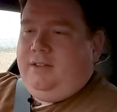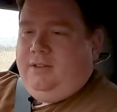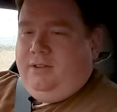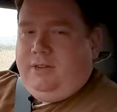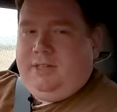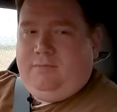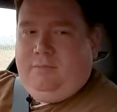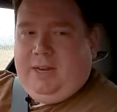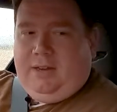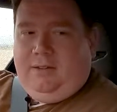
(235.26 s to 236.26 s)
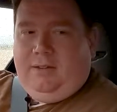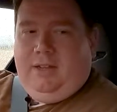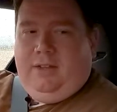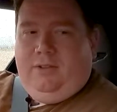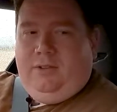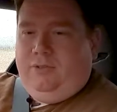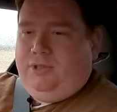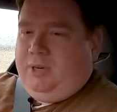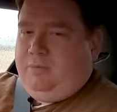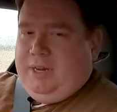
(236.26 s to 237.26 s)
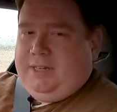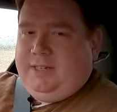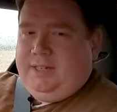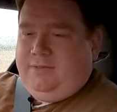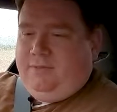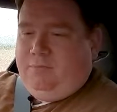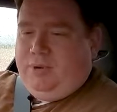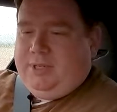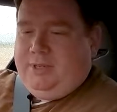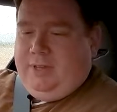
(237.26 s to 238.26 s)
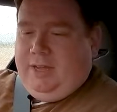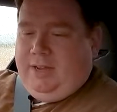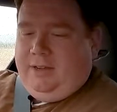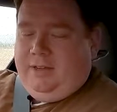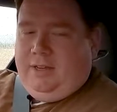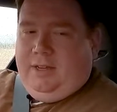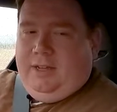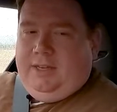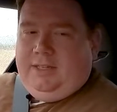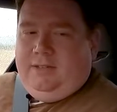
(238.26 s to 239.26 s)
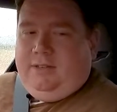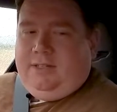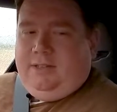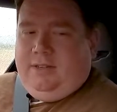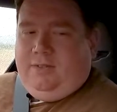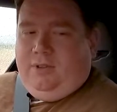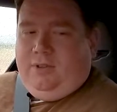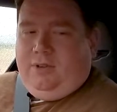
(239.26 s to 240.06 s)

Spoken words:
nice and metal, no cheap plastics present there. It's nice that they've got the